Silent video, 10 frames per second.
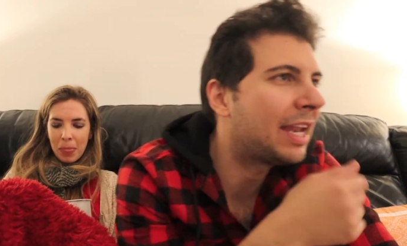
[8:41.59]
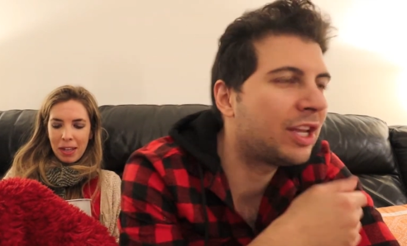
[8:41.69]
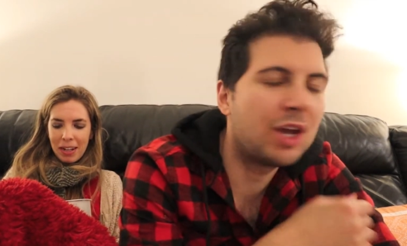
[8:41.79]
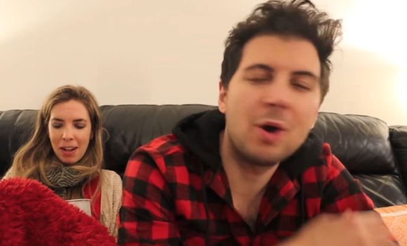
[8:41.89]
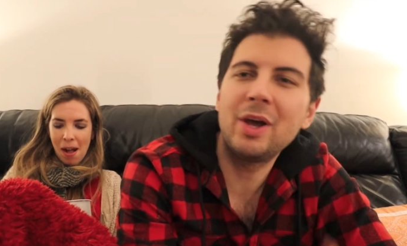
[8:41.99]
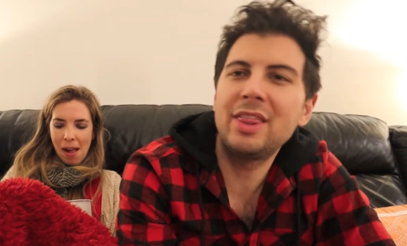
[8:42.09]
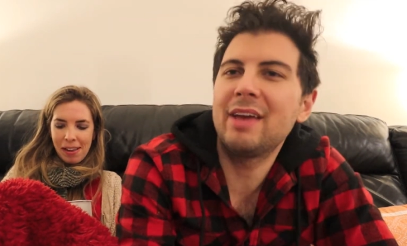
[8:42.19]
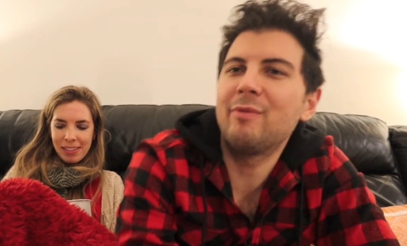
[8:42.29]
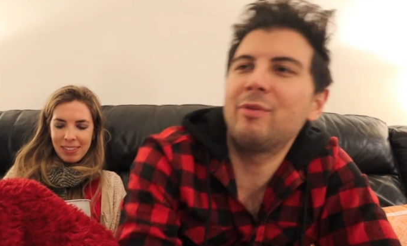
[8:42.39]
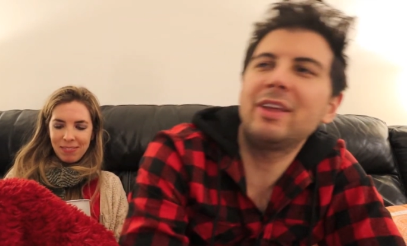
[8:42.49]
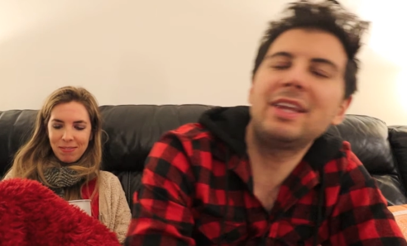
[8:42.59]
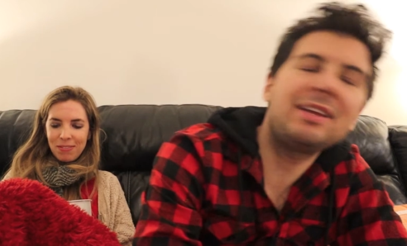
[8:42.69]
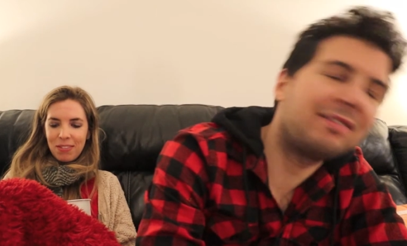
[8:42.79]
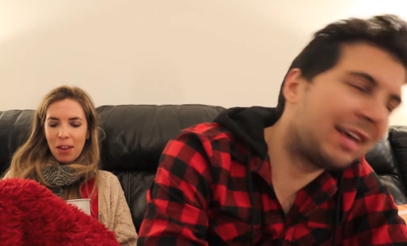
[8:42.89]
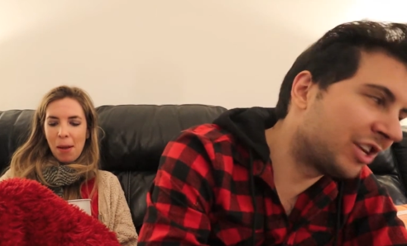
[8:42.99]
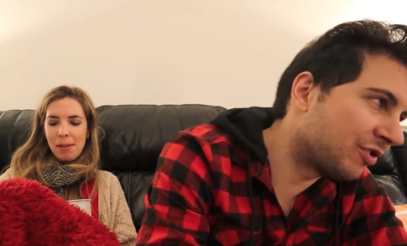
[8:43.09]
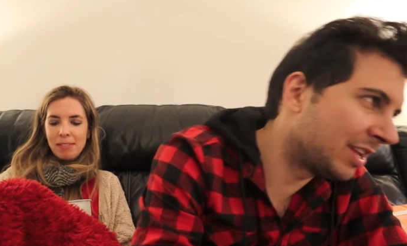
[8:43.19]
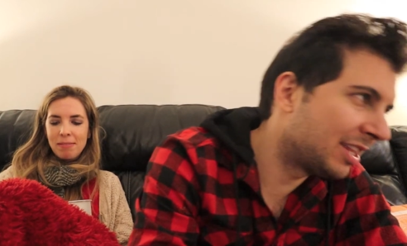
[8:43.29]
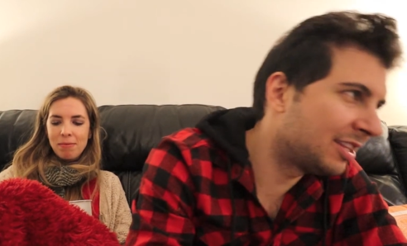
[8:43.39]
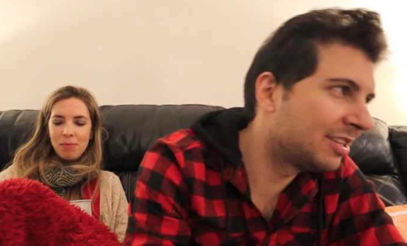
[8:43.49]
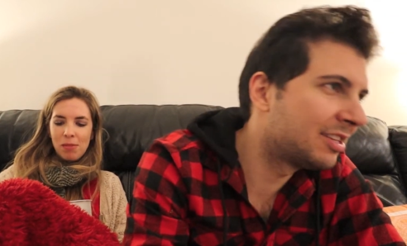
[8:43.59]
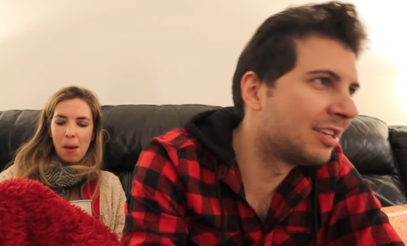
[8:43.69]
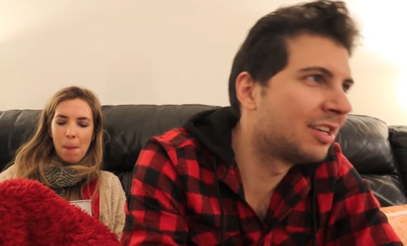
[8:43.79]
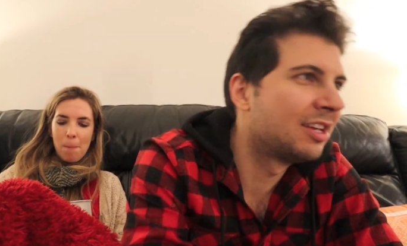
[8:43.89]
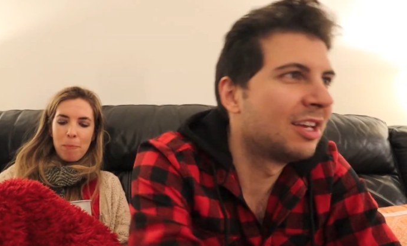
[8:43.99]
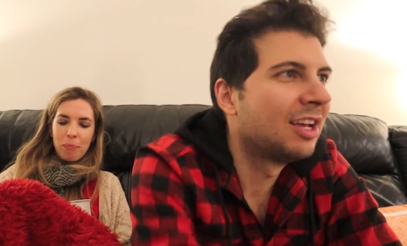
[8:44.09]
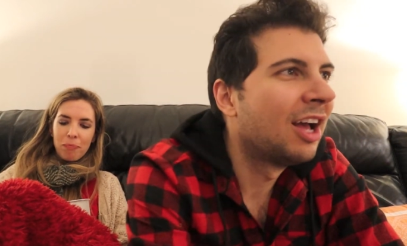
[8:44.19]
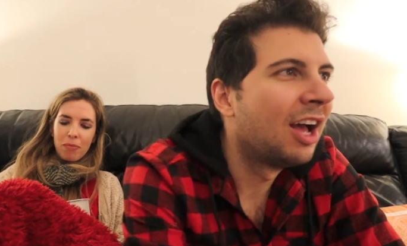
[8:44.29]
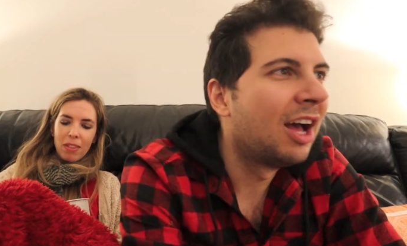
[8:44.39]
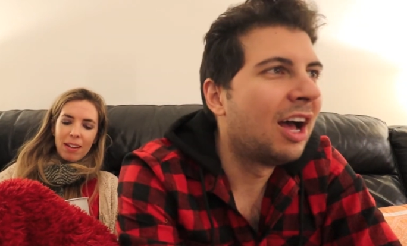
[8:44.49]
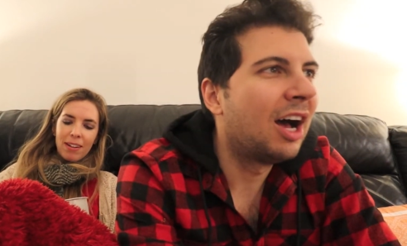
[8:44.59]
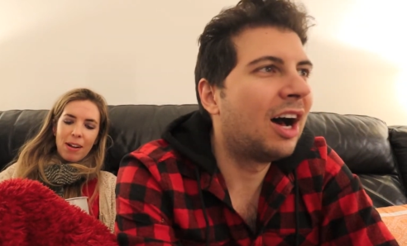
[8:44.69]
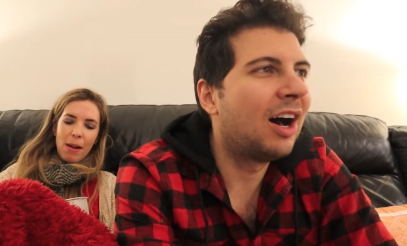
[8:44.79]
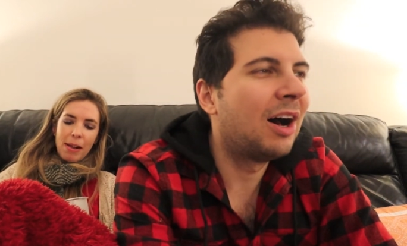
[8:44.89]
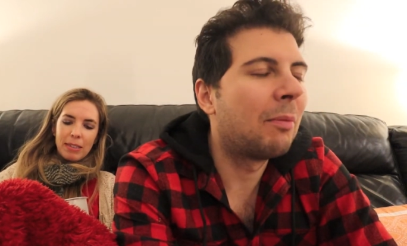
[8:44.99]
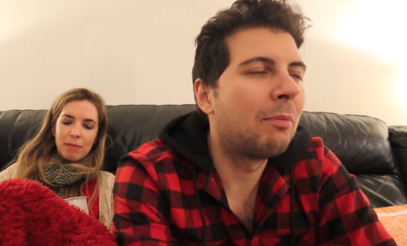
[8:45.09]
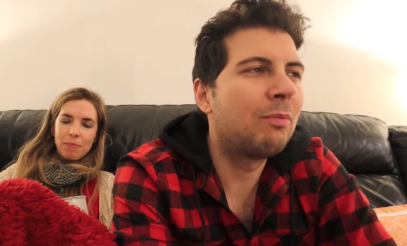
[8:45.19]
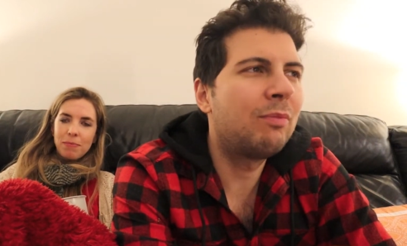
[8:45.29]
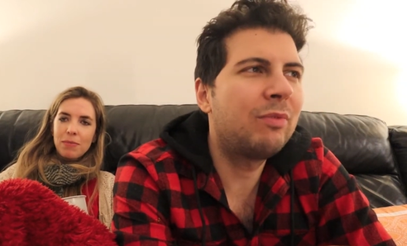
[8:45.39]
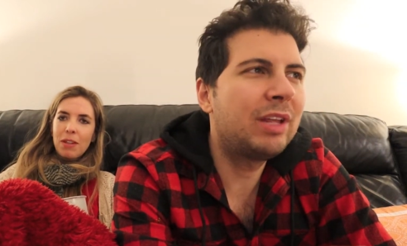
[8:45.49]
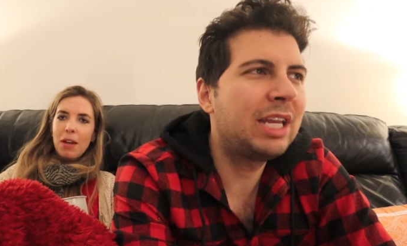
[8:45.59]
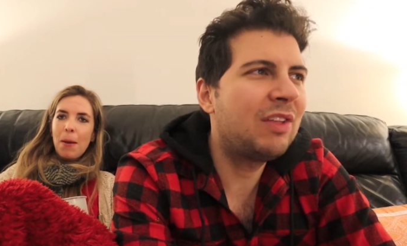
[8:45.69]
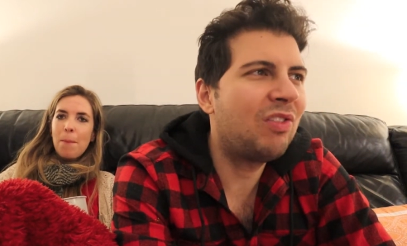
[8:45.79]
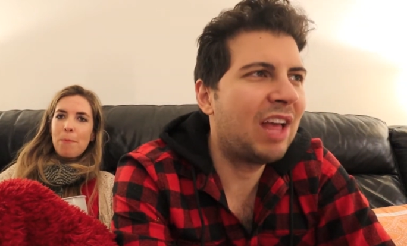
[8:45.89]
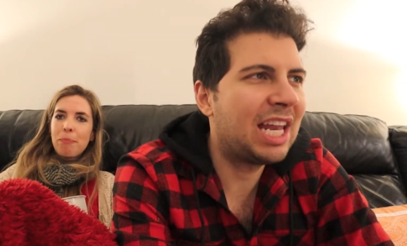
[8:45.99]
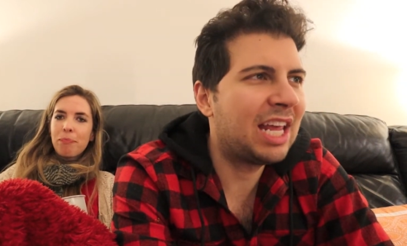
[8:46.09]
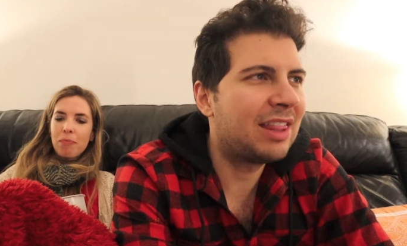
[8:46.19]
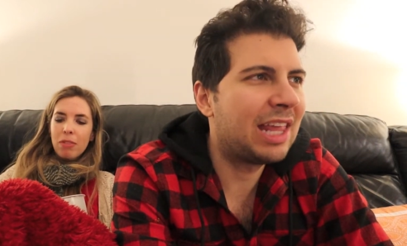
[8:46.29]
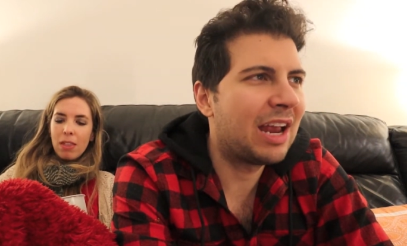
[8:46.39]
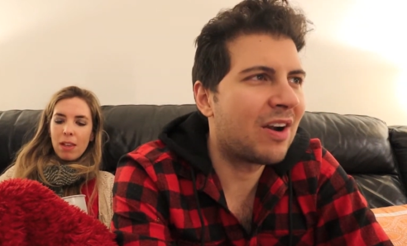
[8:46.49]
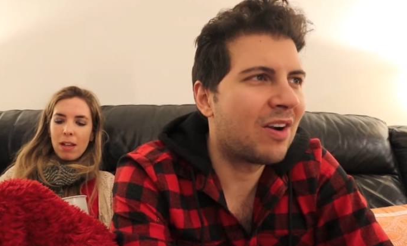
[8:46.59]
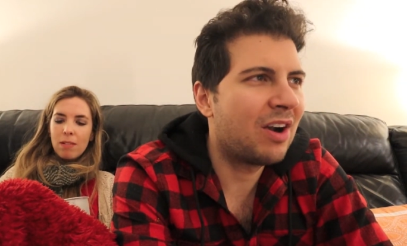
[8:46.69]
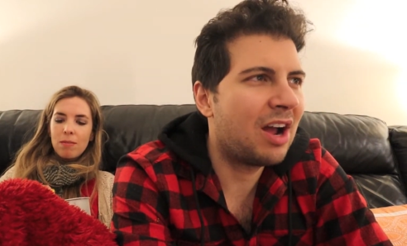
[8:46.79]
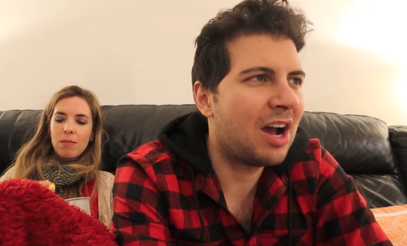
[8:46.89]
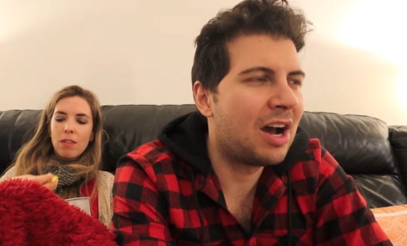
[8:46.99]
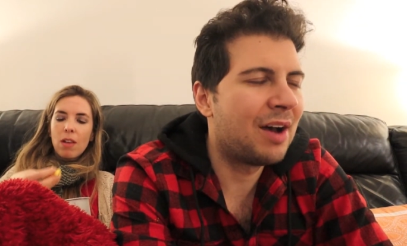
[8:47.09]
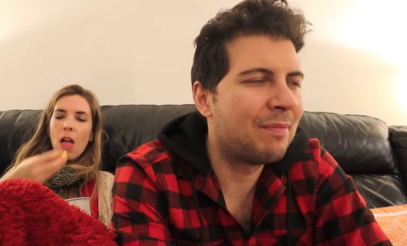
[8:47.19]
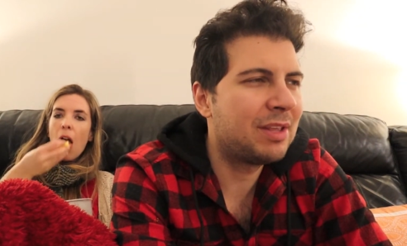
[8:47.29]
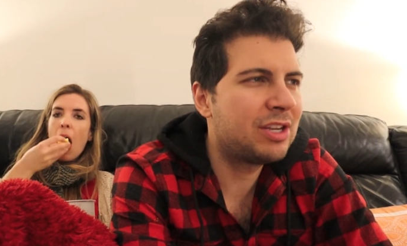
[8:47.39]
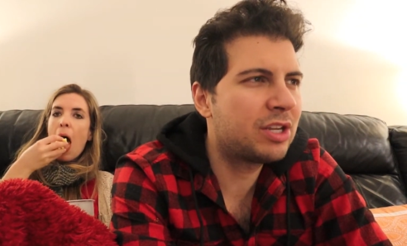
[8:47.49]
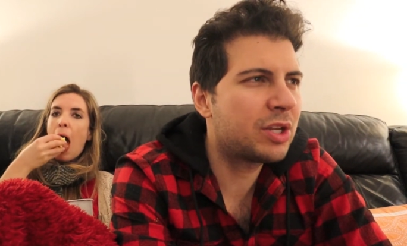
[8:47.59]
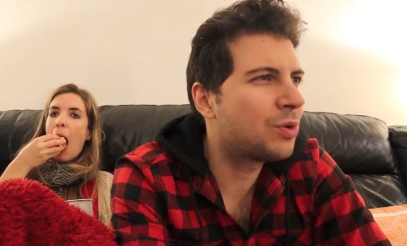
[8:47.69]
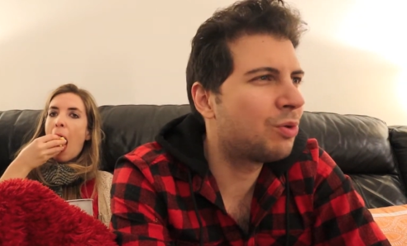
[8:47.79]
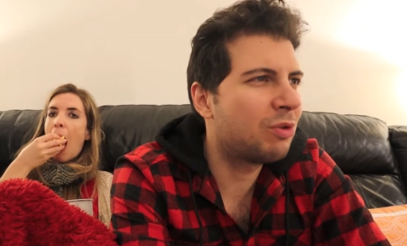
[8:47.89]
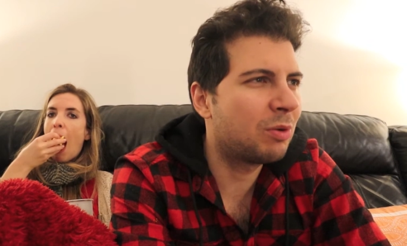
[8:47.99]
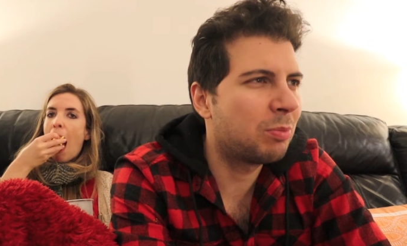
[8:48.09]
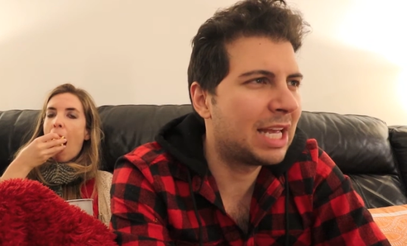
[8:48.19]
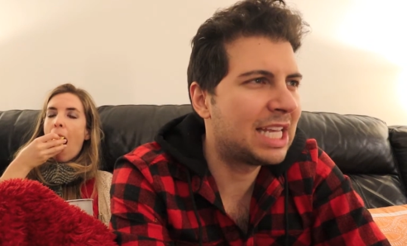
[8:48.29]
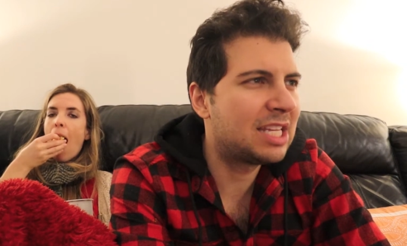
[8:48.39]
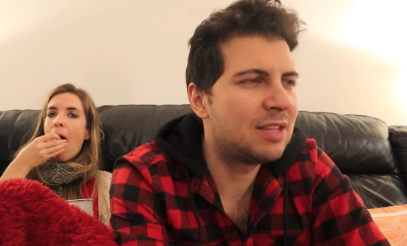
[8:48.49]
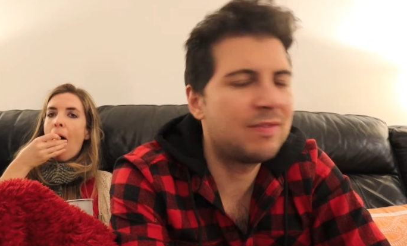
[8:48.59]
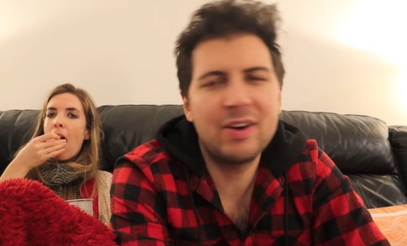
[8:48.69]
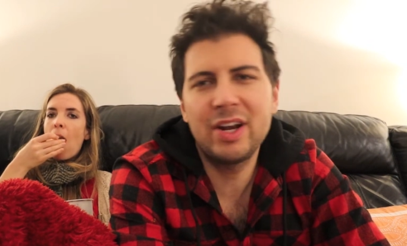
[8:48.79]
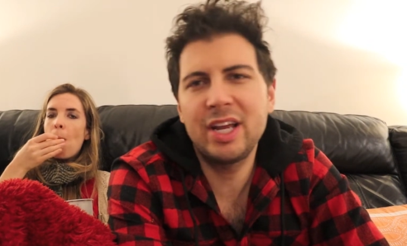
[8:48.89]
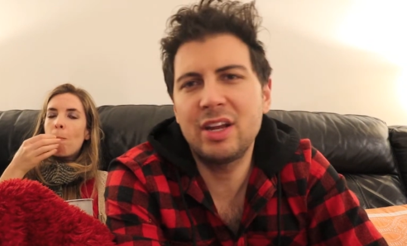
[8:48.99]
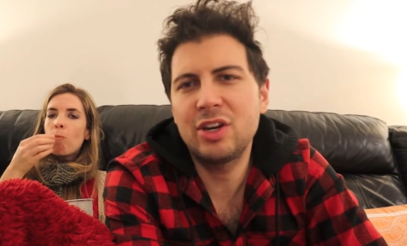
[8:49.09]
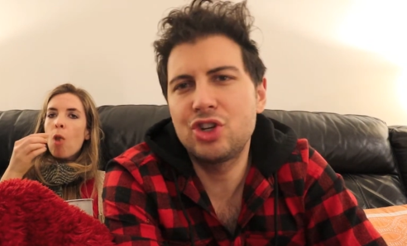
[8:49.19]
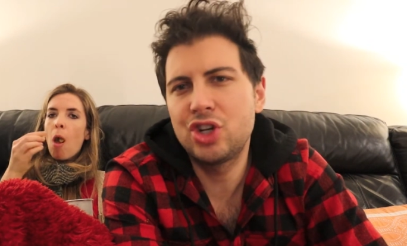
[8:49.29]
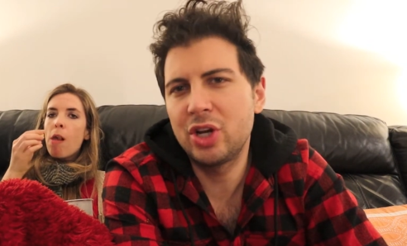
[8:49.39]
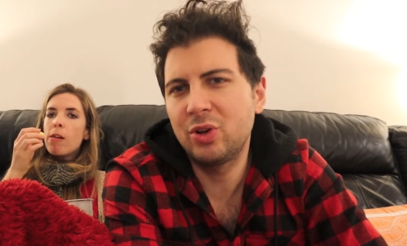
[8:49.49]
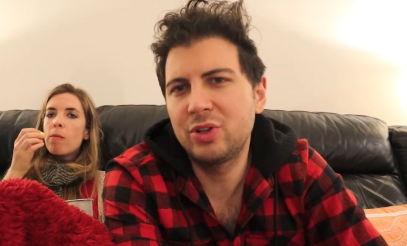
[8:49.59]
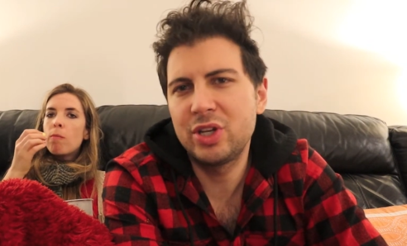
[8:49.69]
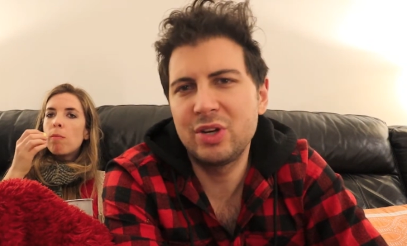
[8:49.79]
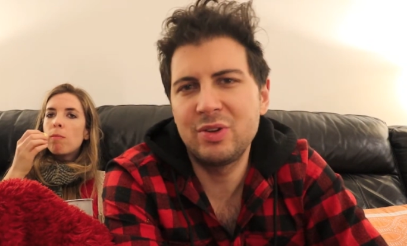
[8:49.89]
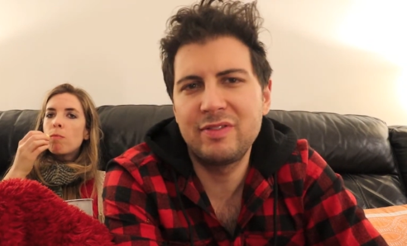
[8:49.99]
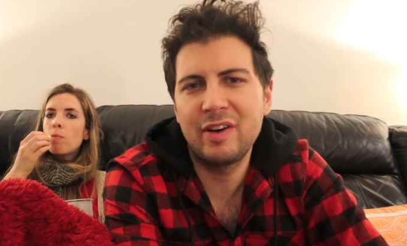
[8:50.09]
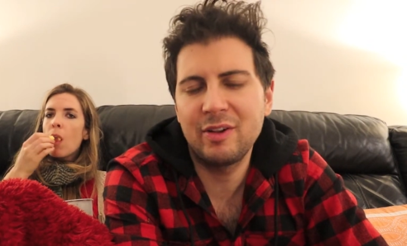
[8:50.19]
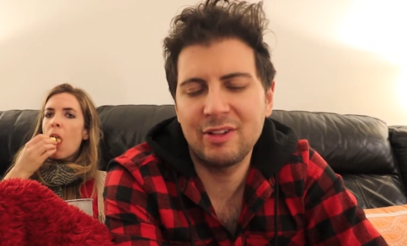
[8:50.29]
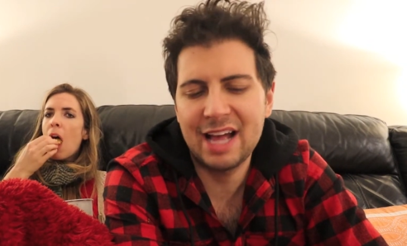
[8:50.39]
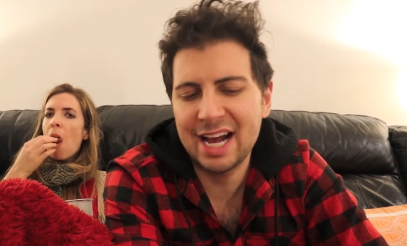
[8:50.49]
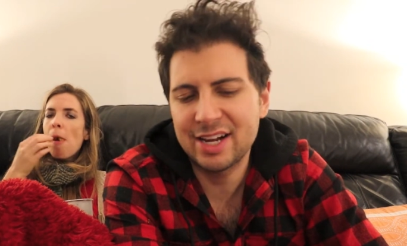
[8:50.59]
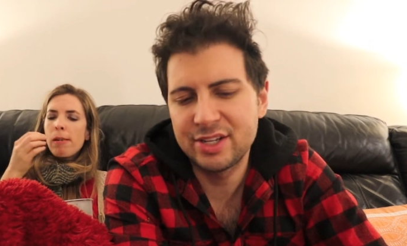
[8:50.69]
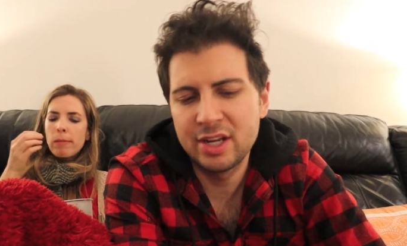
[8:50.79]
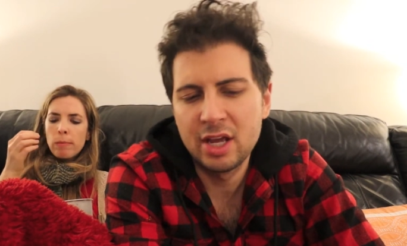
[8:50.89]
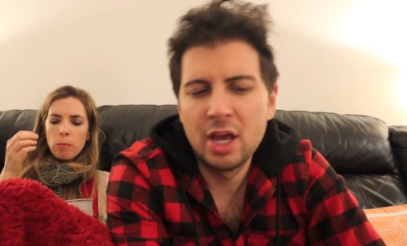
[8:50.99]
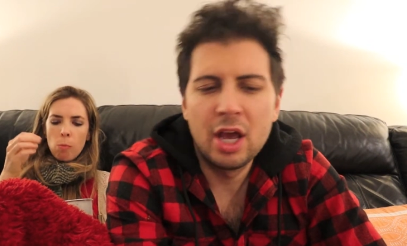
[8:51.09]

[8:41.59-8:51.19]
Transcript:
Speaker 1: And you go in, they have really neat lanterns. Um, really neat lighting in there. Um, it's just a cool little place. It's very chill too. It's very relaxed.